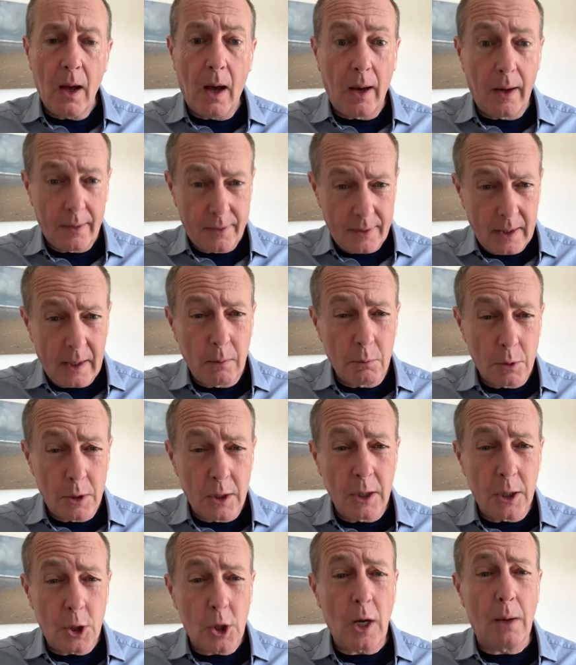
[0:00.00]
And I think it was
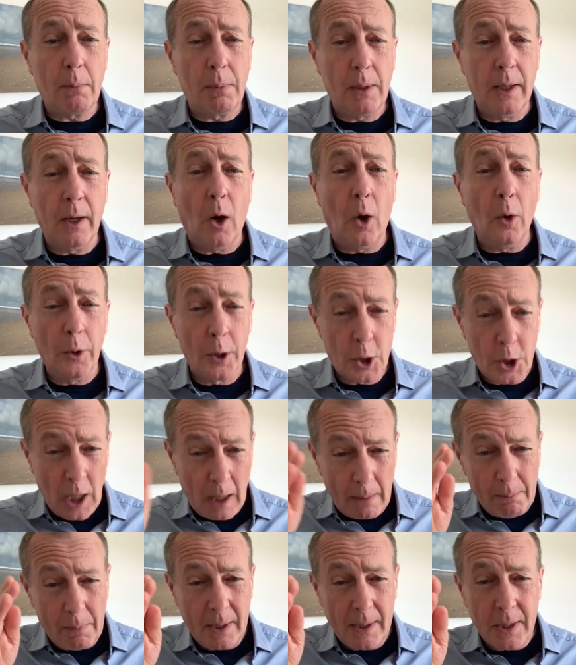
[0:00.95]
on the
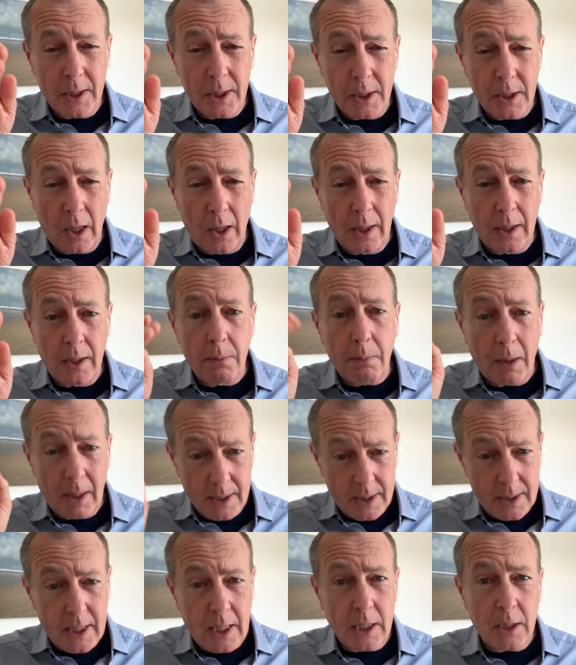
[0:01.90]
Chaplin's side, but I
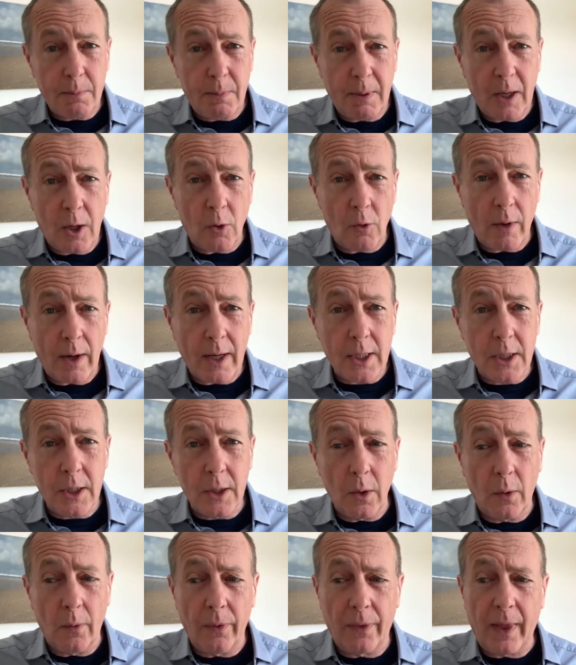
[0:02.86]
stand to be
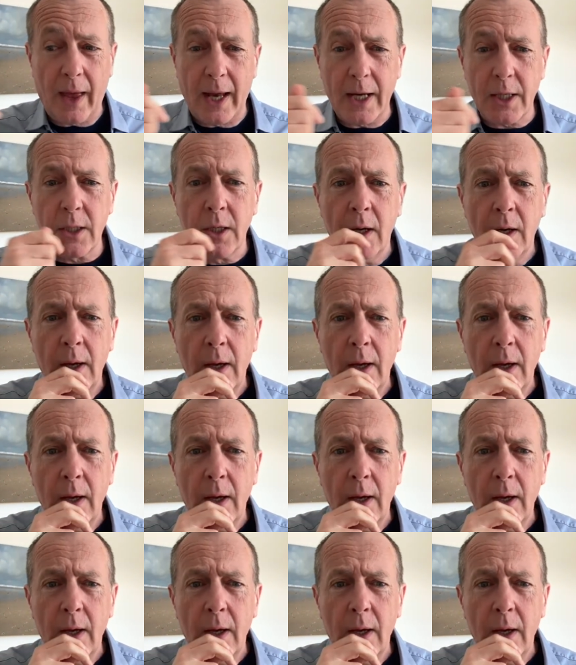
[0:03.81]
corrected on that.